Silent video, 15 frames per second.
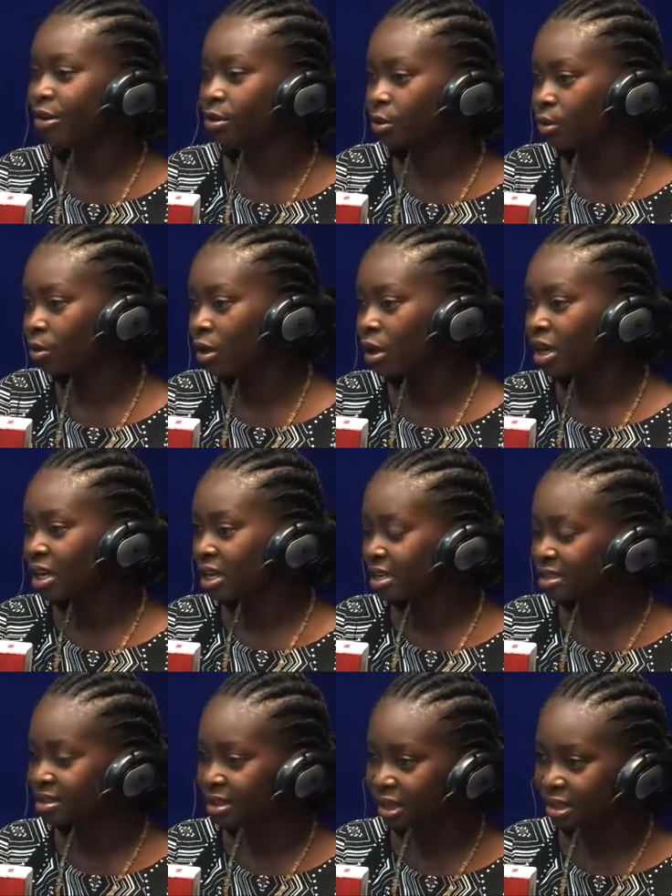know
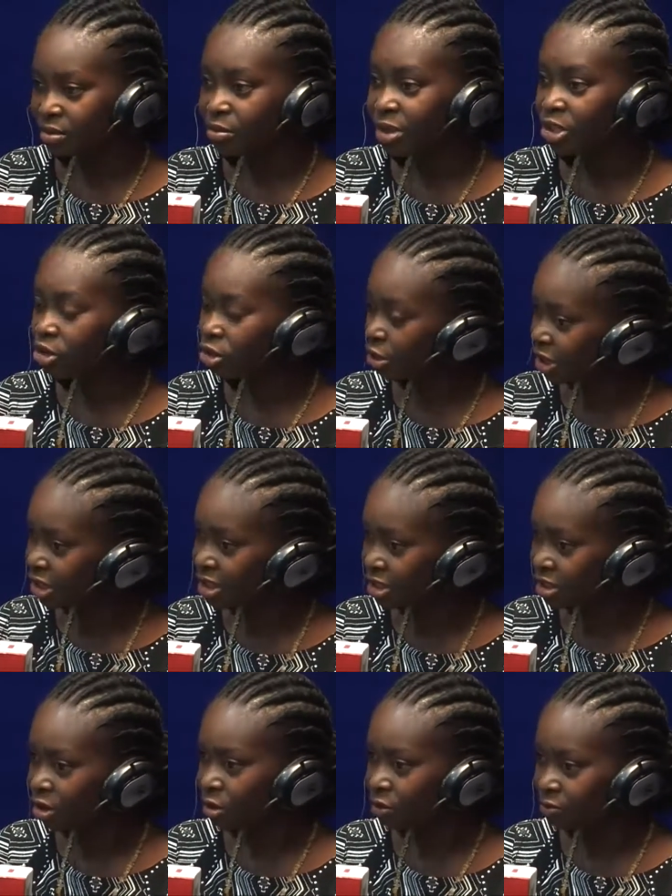is that
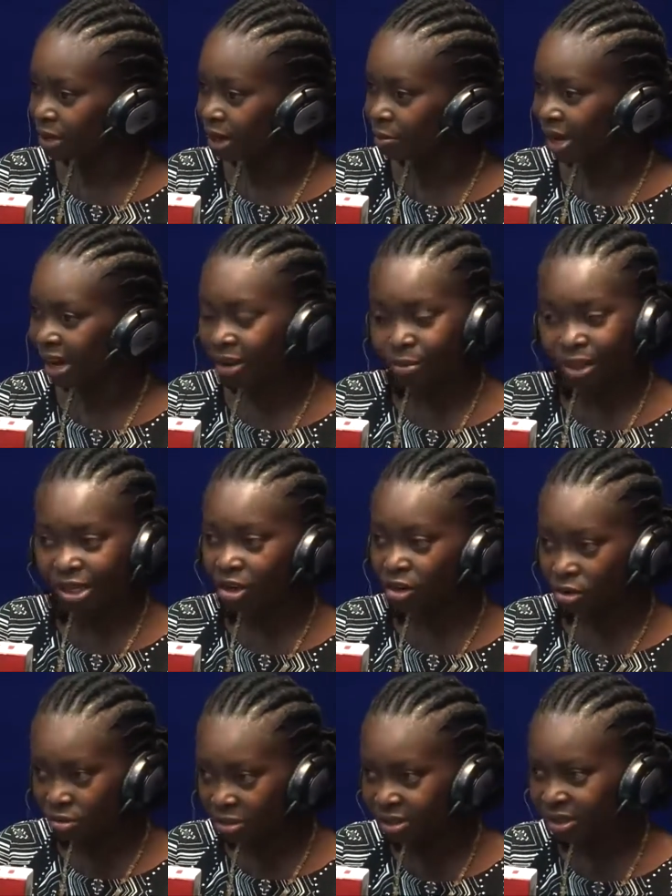majority of them have been
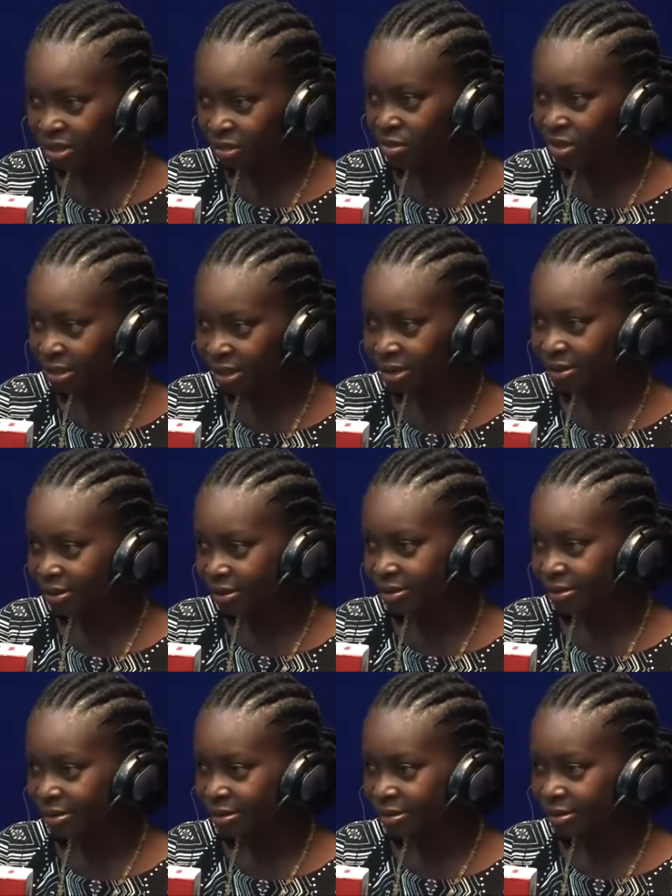haunted recently.
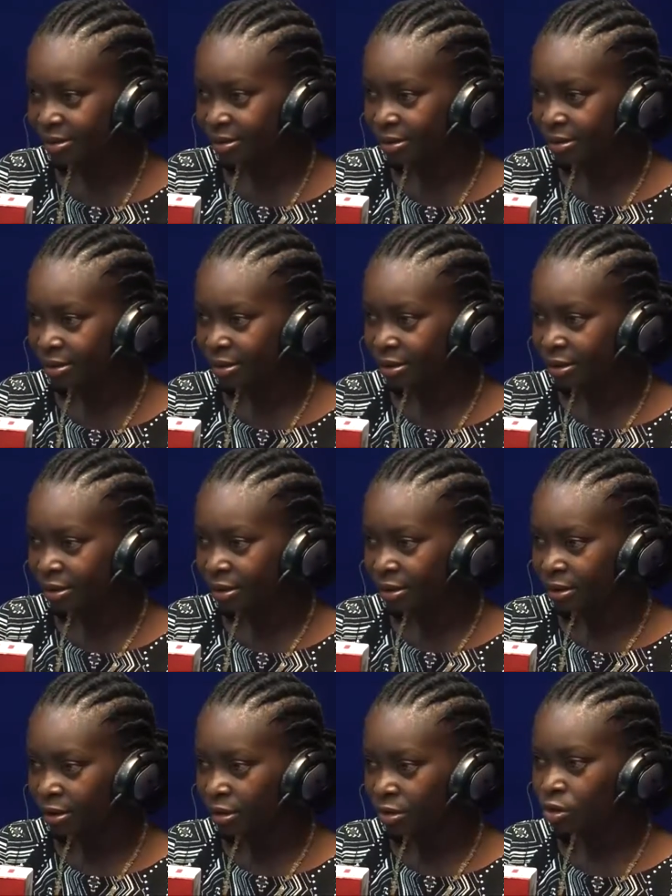
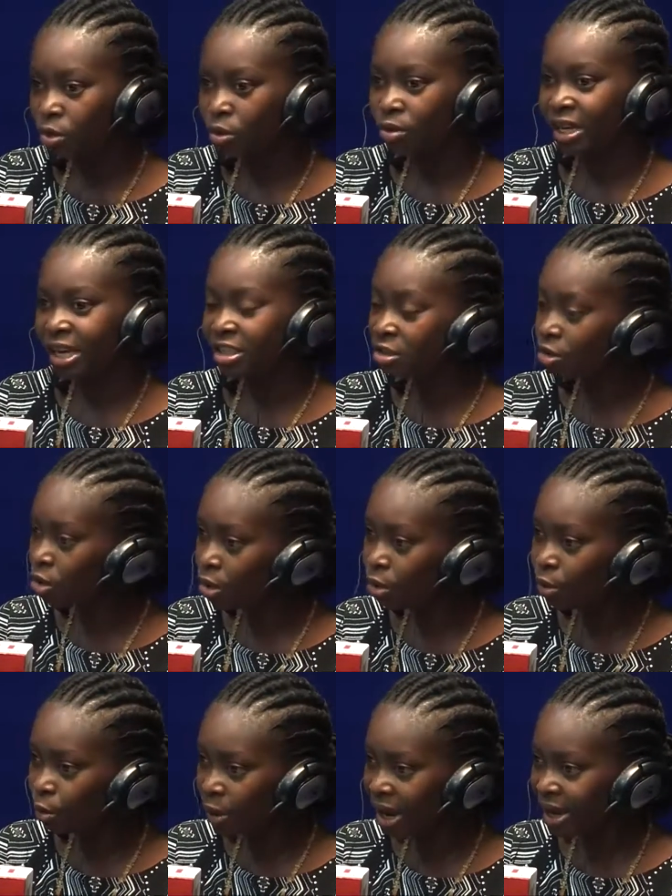So there's no
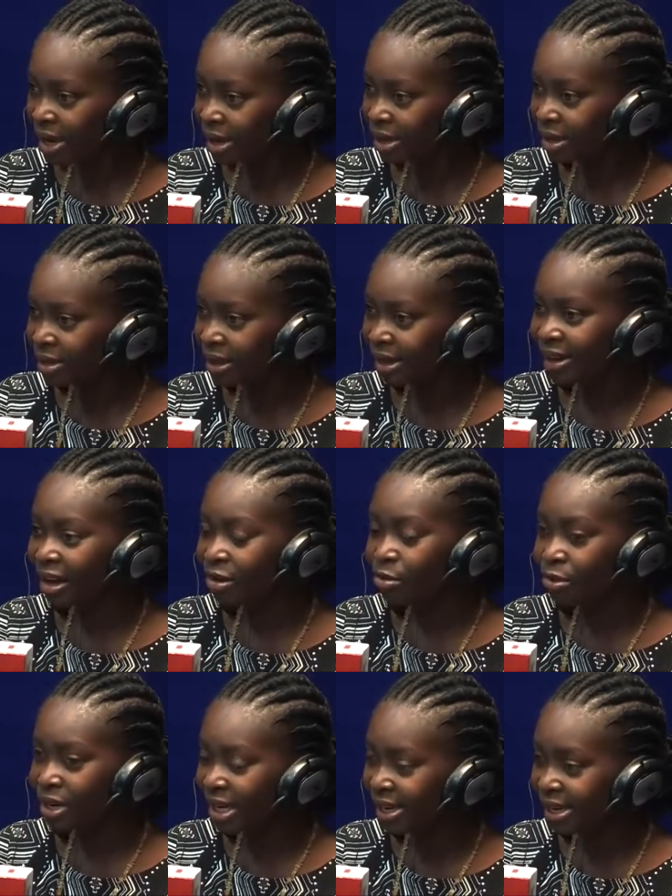way they can
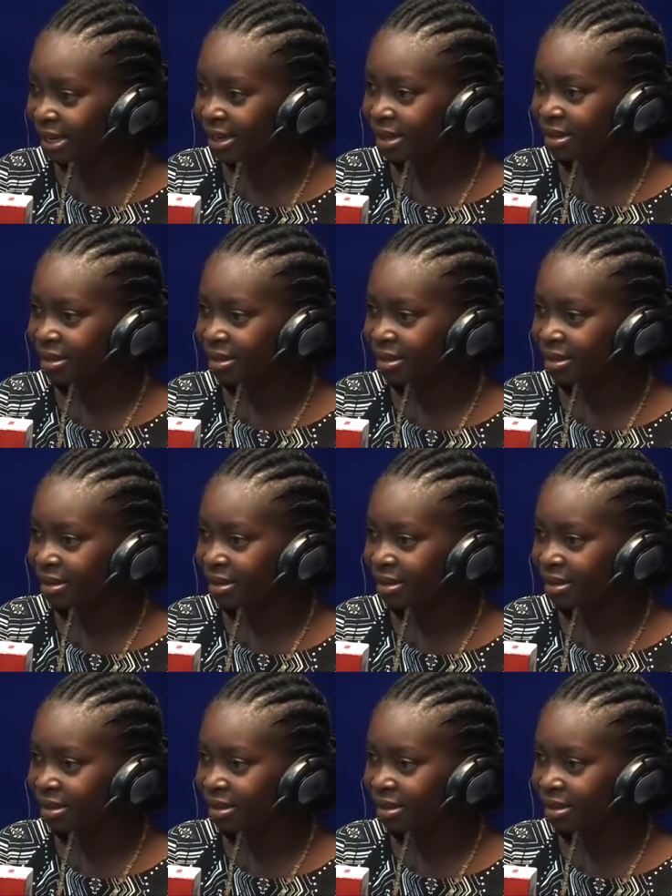really